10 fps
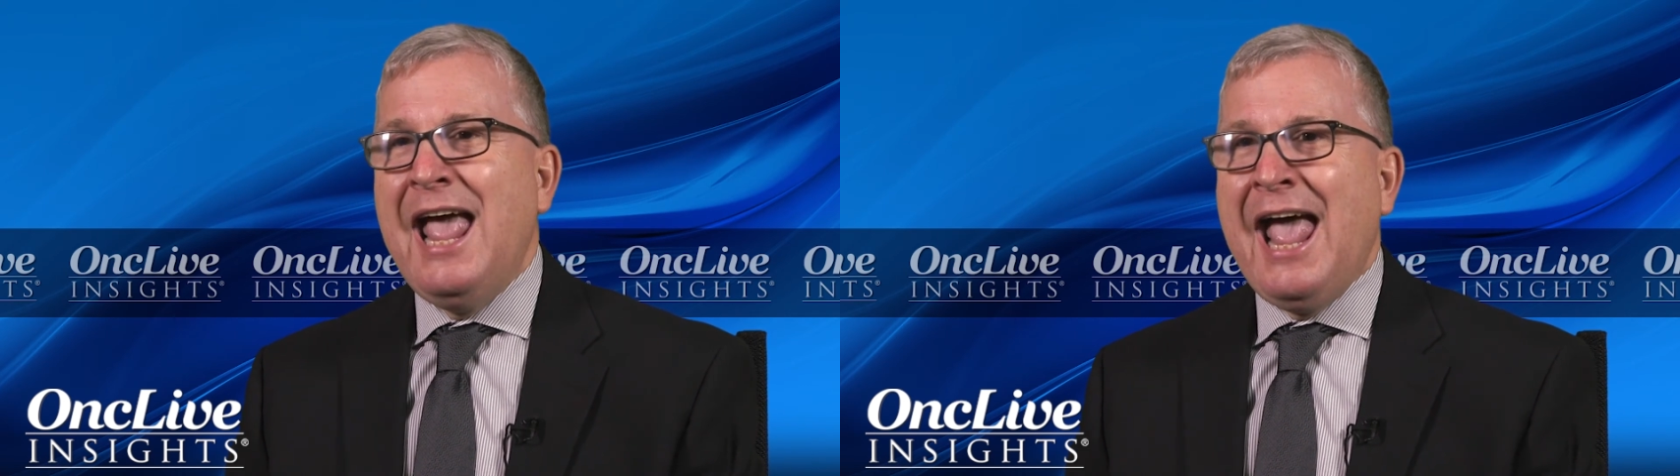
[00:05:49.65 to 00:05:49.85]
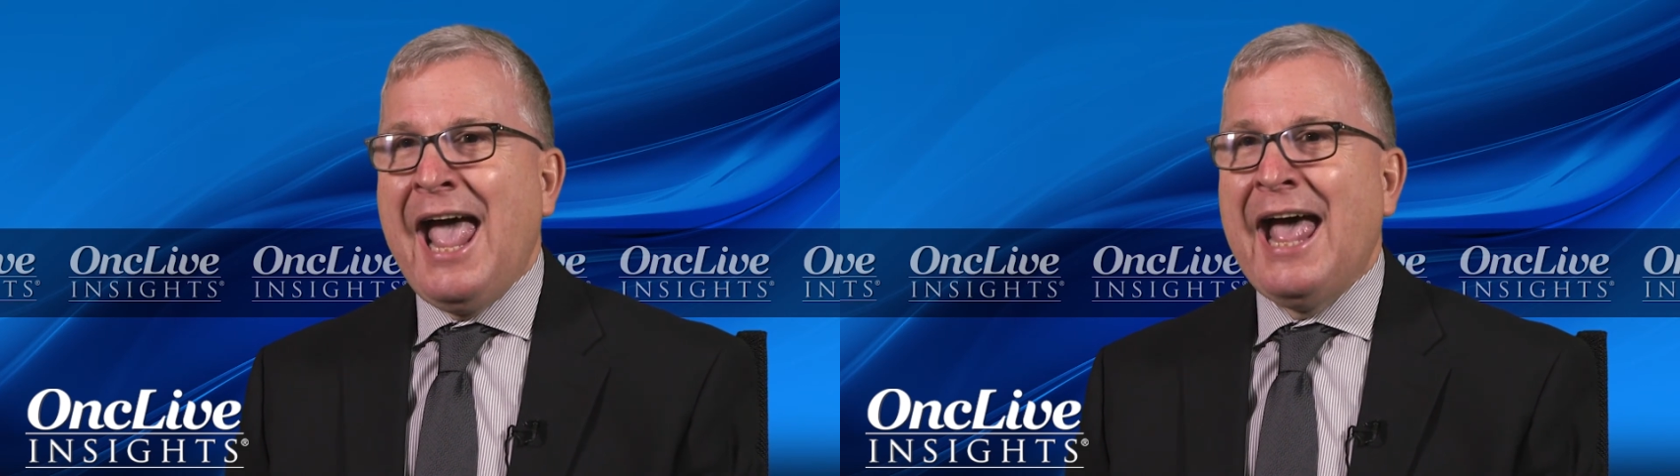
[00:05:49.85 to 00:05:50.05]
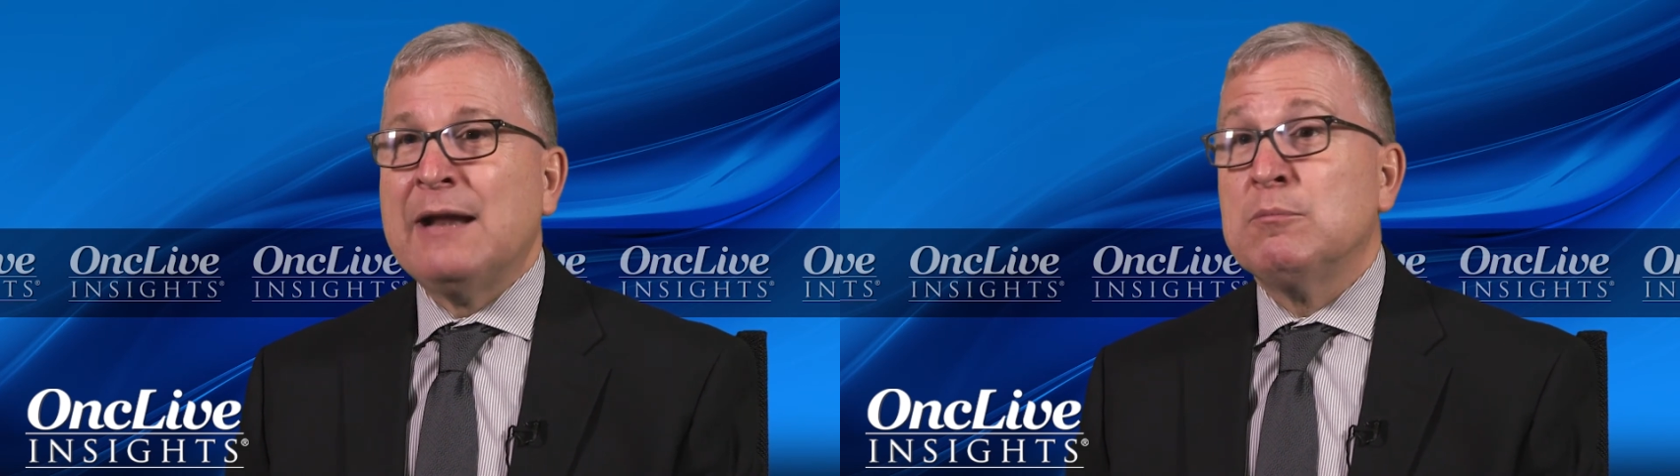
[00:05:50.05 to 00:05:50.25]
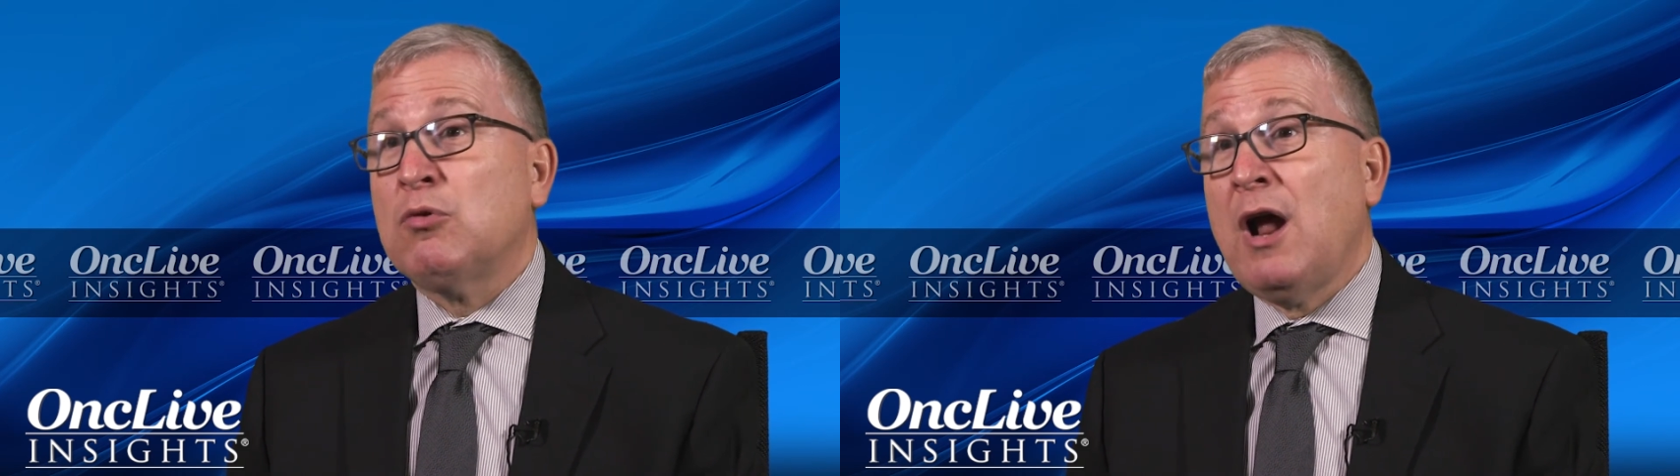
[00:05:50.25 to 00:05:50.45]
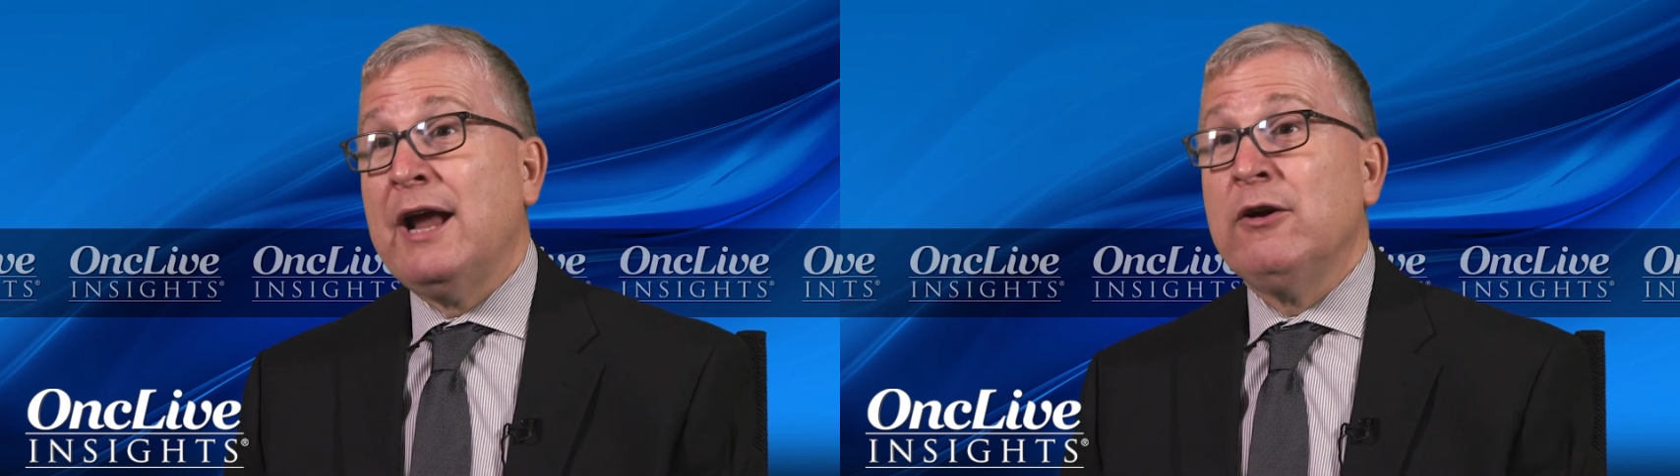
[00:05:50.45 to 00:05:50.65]
had
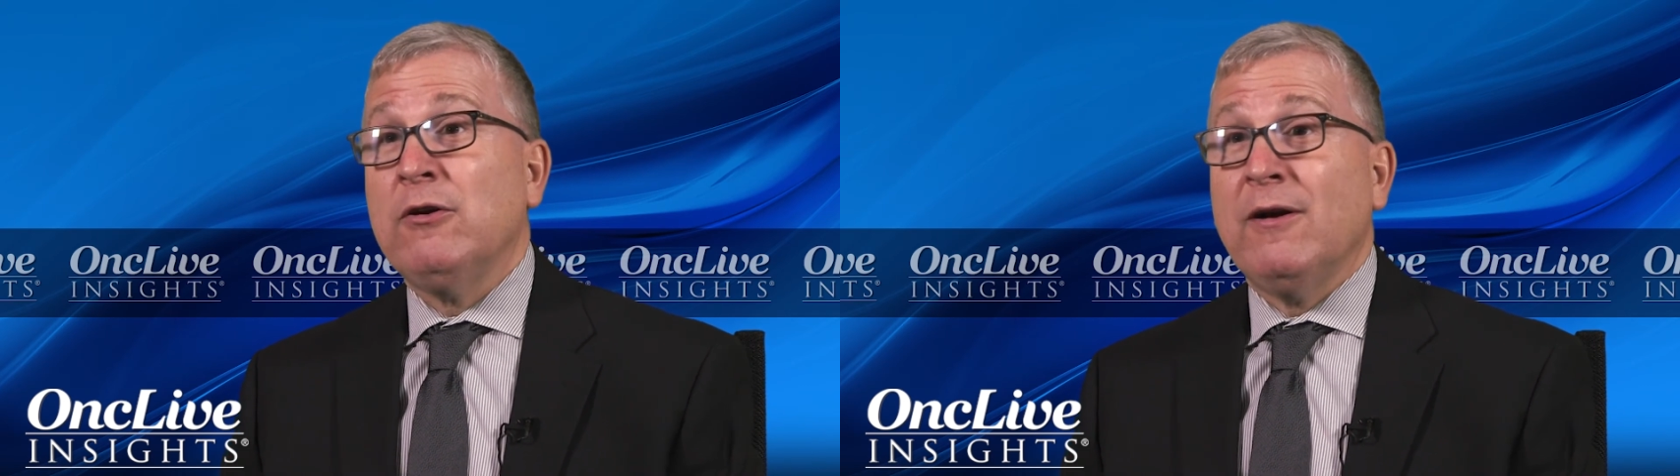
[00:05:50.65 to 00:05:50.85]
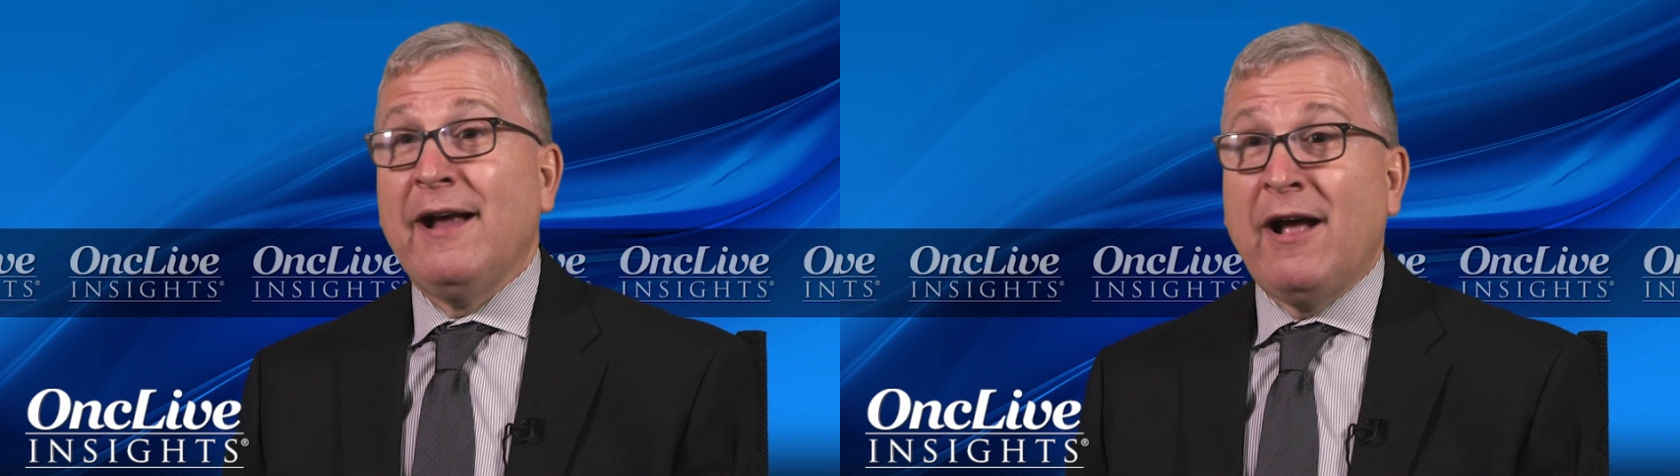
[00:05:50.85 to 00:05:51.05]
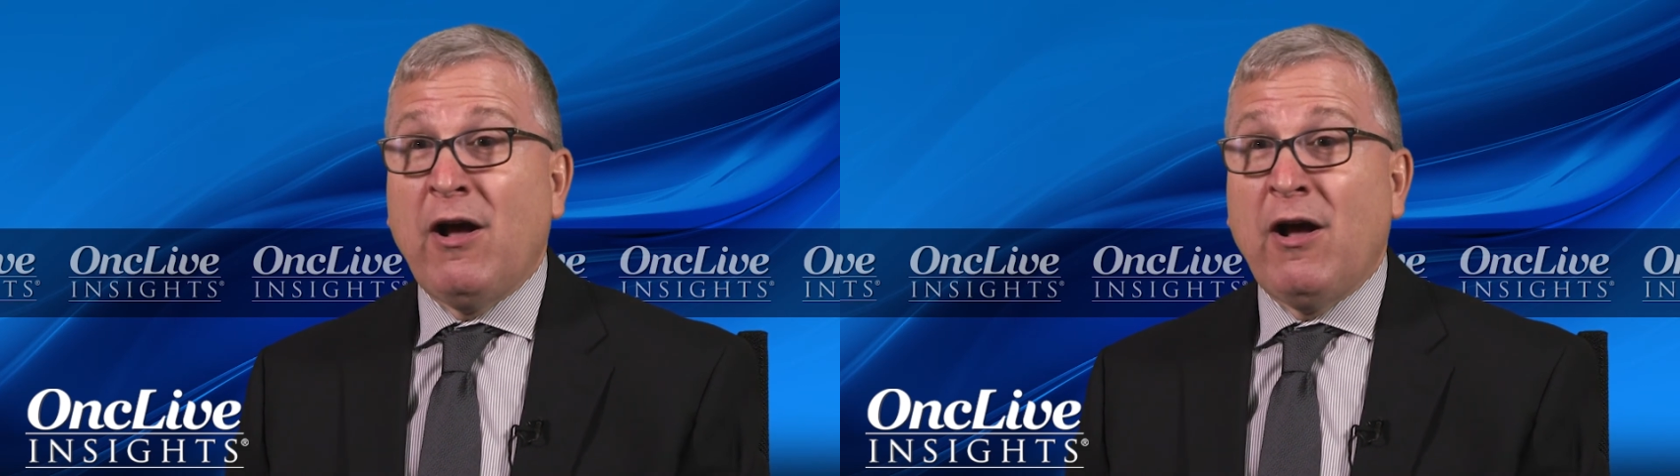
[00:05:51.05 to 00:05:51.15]
prior